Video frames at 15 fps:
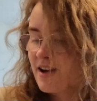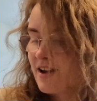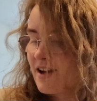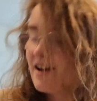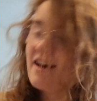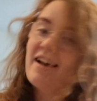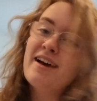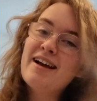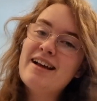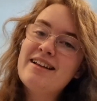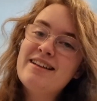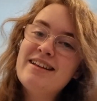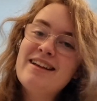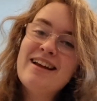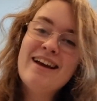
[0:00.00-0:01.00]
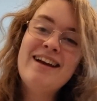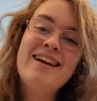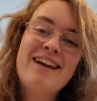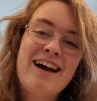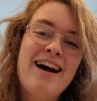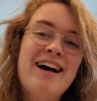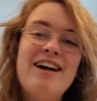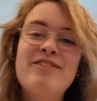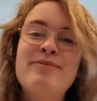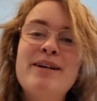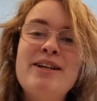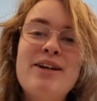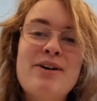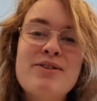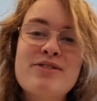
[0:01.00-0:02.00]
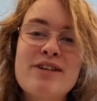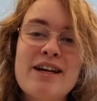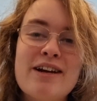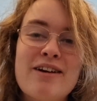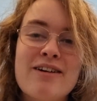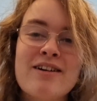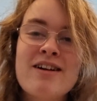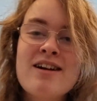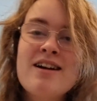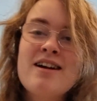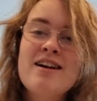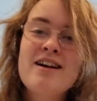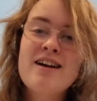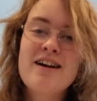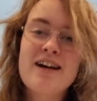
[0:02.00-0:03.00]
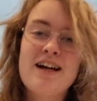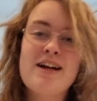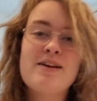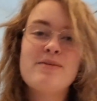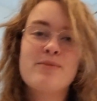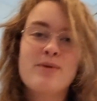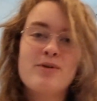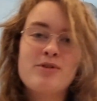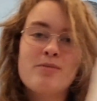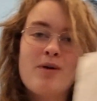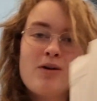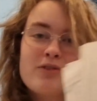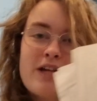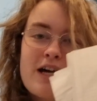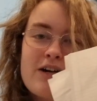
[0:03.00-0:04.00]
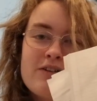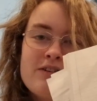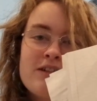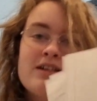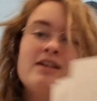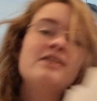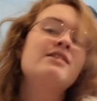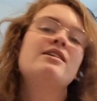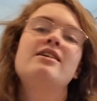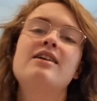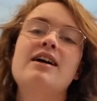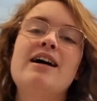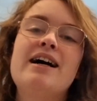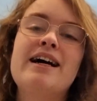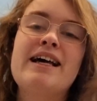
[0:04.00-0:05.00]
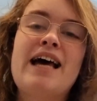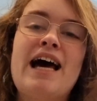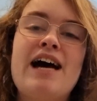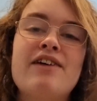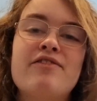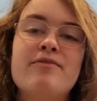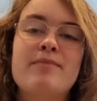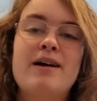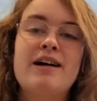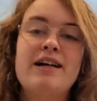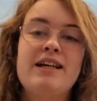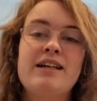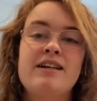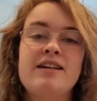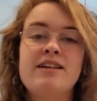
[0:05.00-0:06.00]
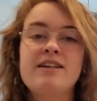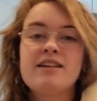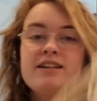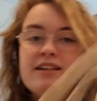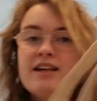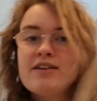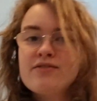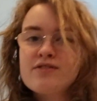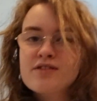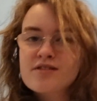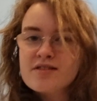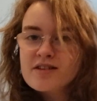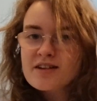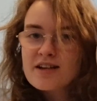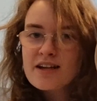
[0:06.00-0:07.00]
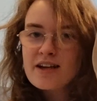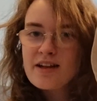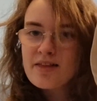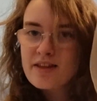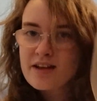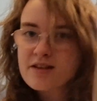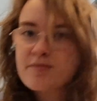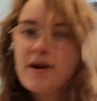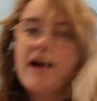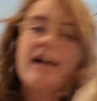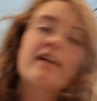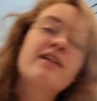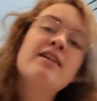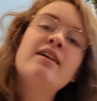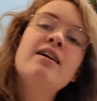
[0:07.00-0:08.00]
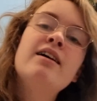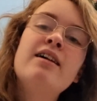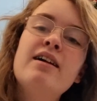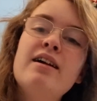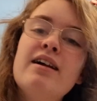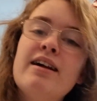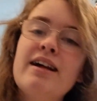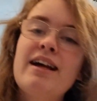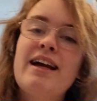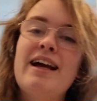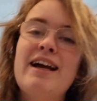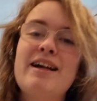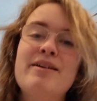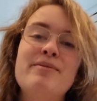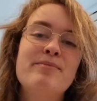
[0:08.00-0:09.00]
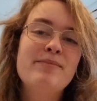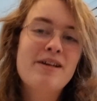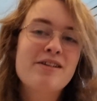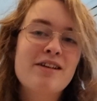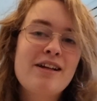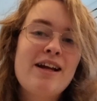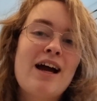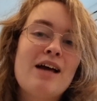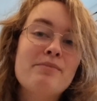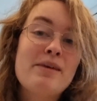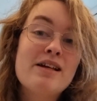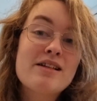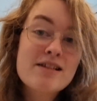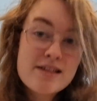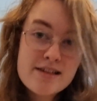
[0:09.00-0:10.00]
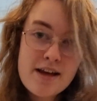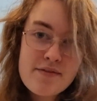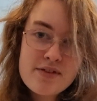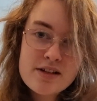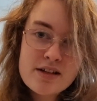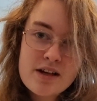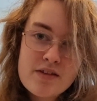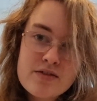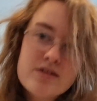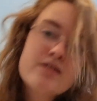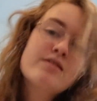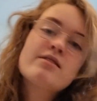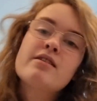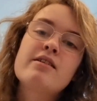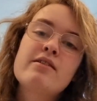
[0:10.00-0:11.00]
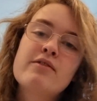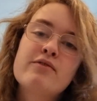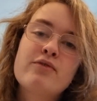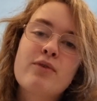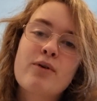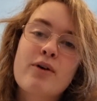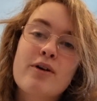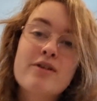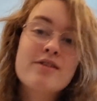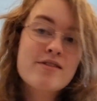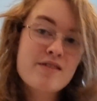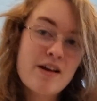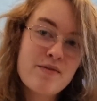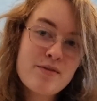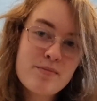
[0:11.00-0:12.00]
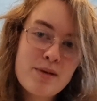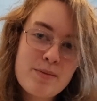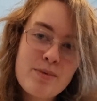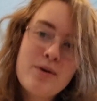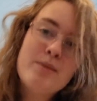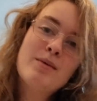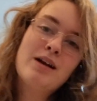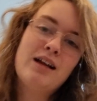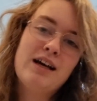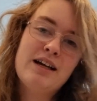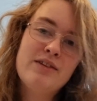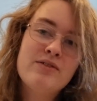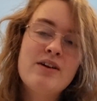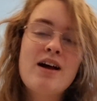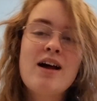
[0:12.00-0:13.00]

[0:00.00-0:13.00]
And yeah, I have my notes here. I wrote them all down. I have my gifts in this bag. And basically I made 7 gifts for 7 people in my life.